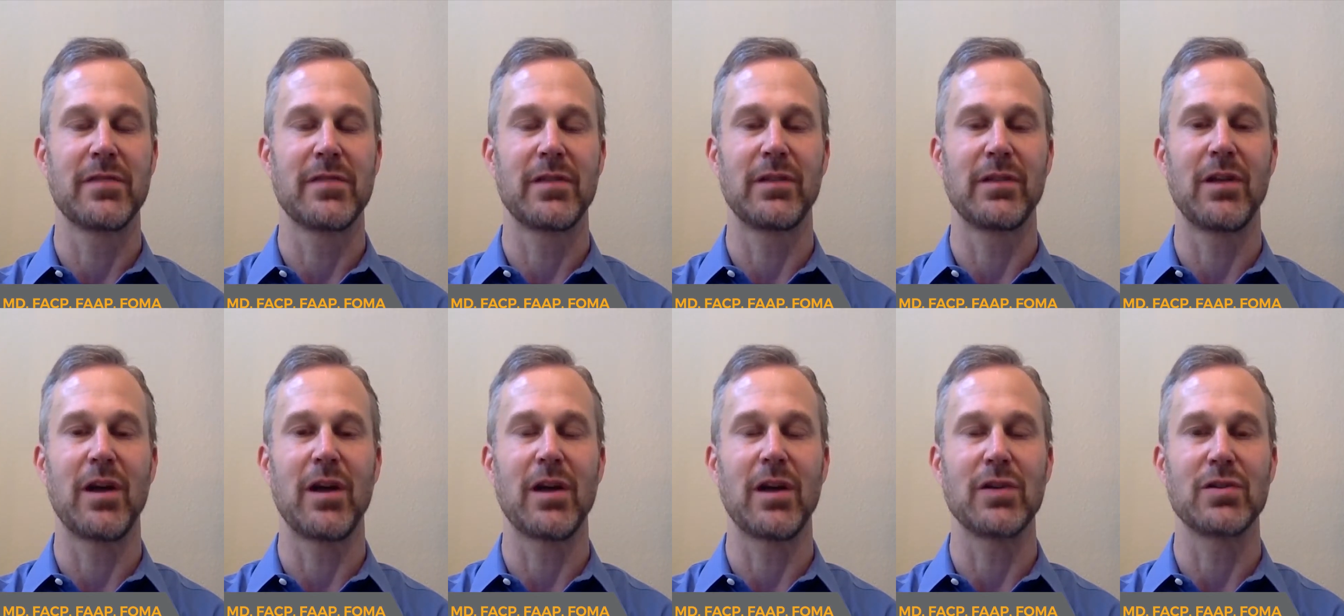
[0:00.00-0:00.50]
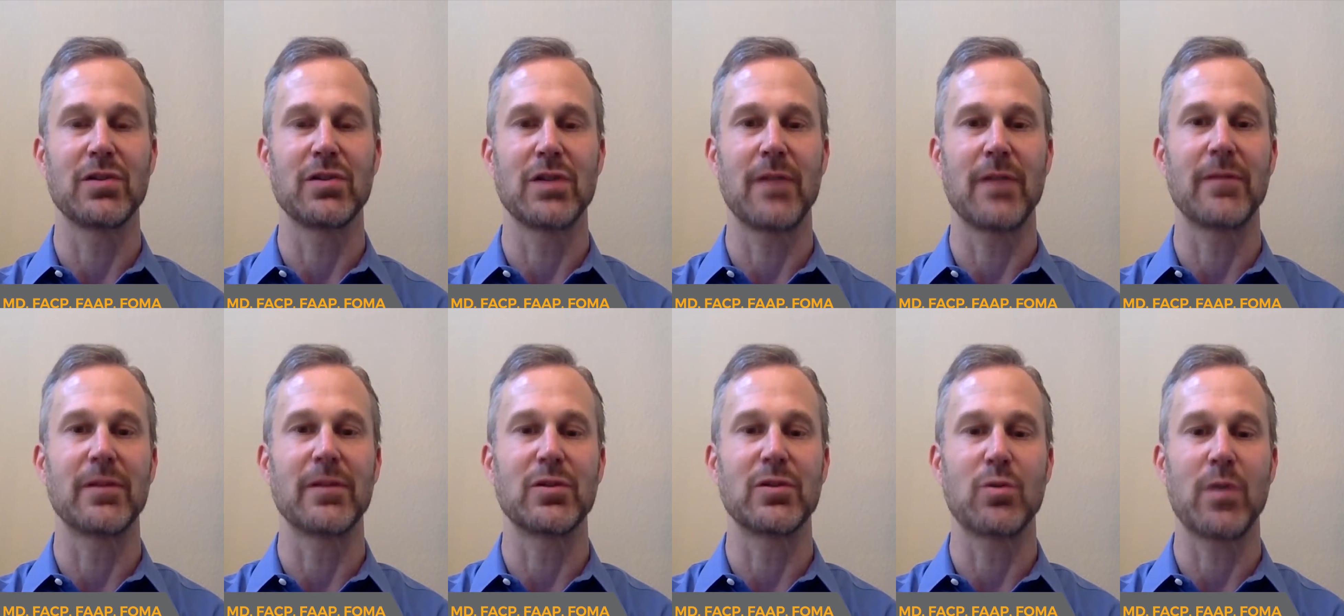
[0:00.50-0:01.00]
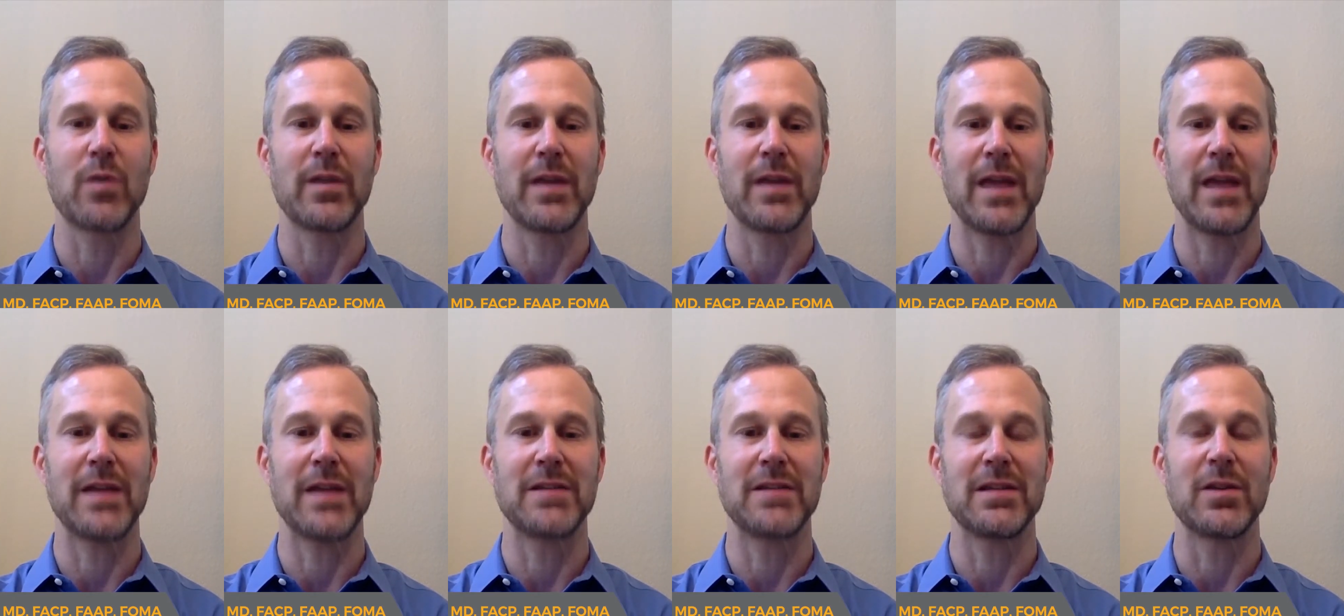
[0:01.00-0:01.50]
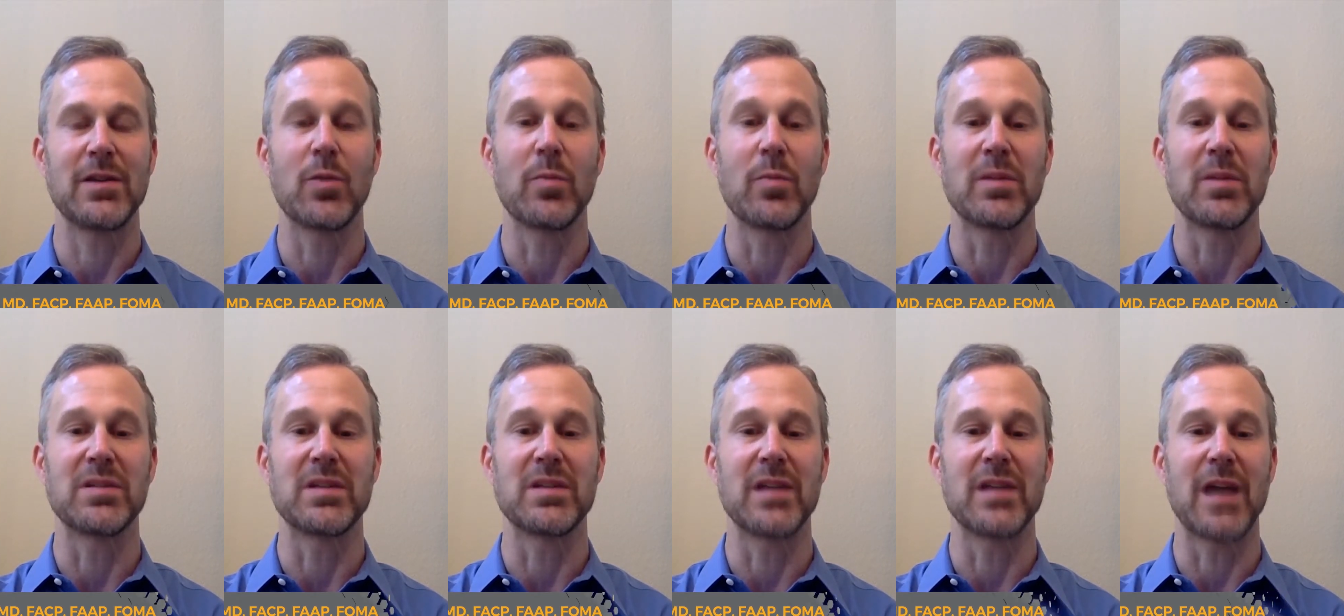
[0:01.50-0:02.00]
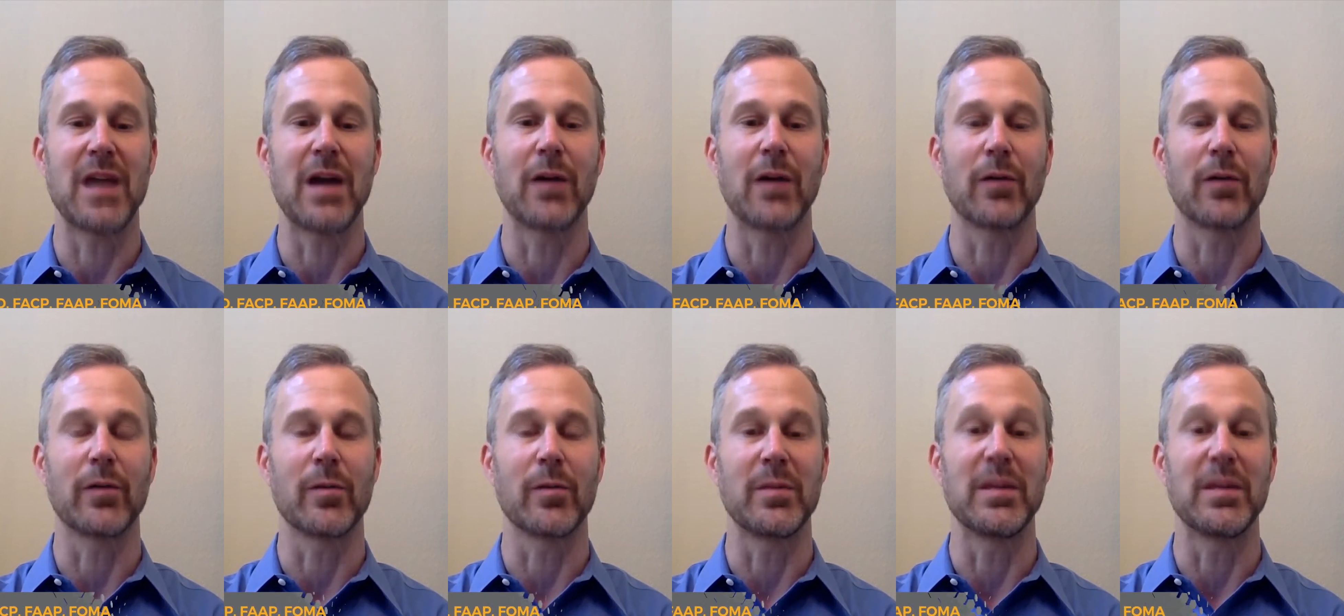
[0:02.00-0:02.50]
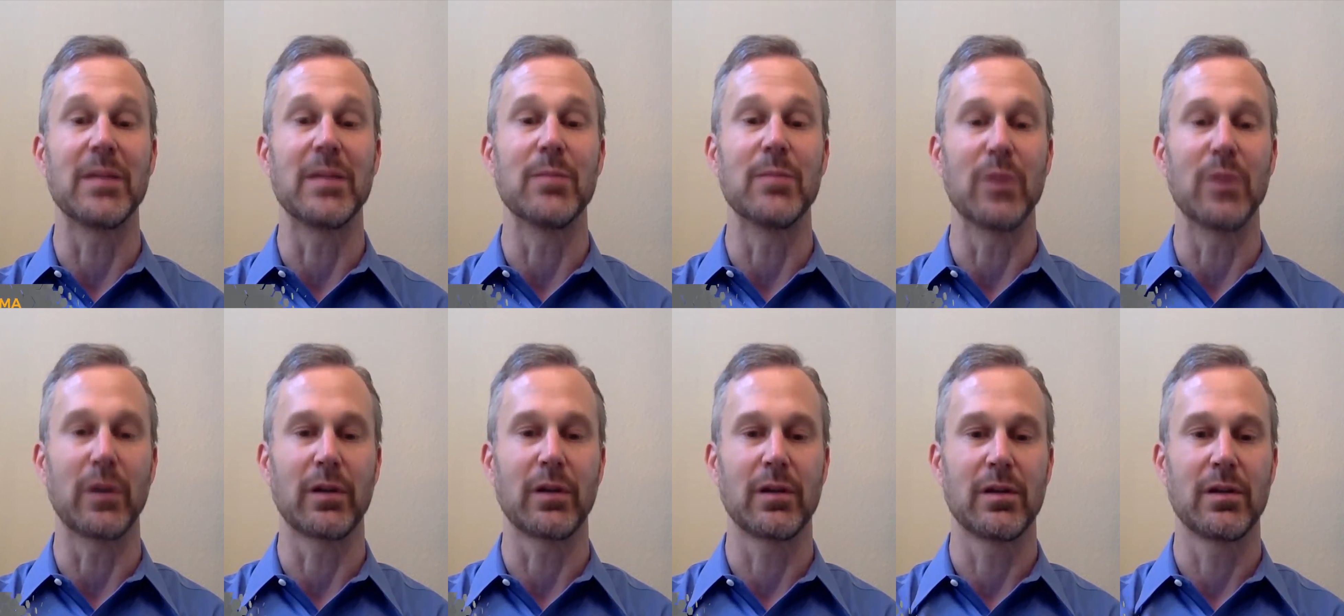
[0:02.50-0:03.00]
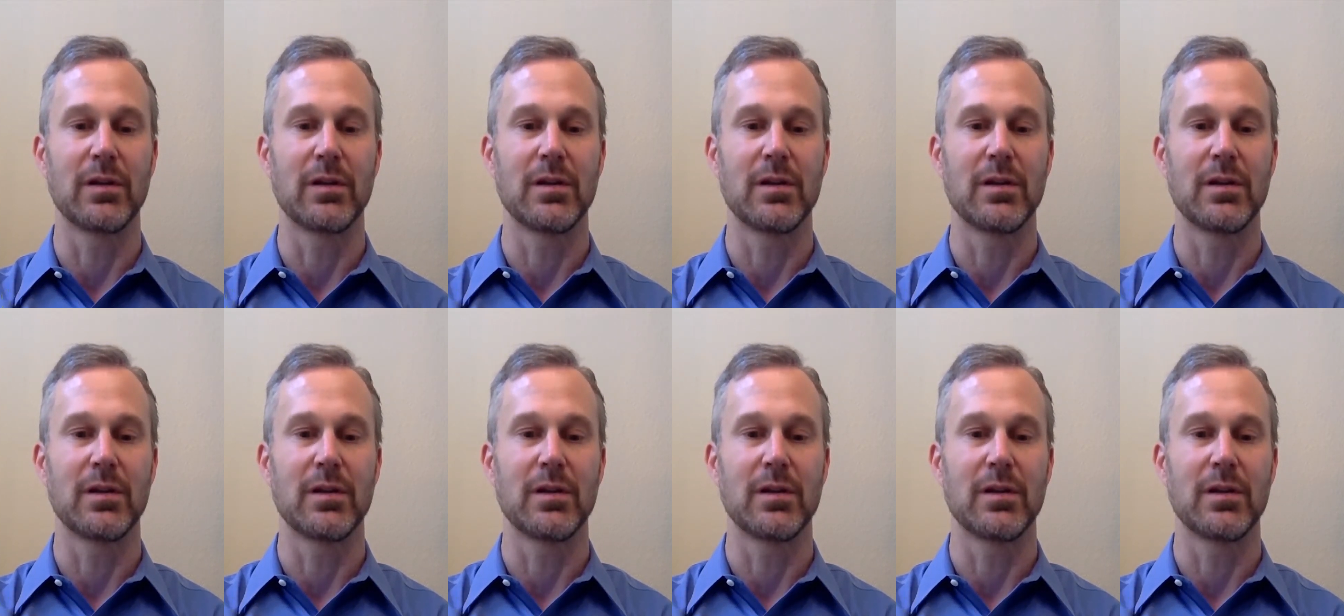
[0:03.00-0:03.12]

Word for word: the launch of the 2018 Obesity Algorithm eBook.